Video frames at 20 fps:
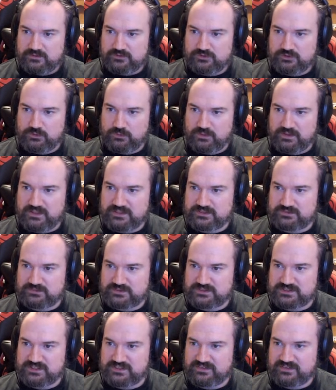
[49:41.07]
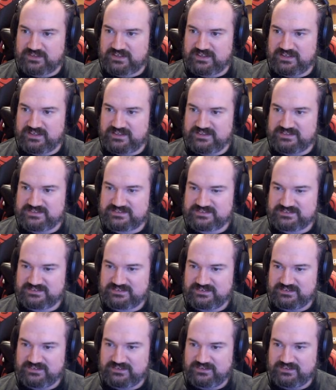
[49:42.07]
Do I need to return the keys?
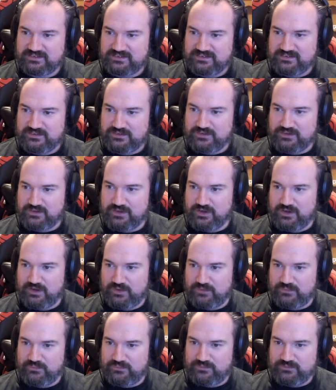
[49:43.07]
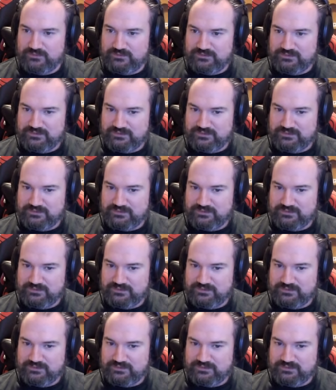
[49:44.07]
No.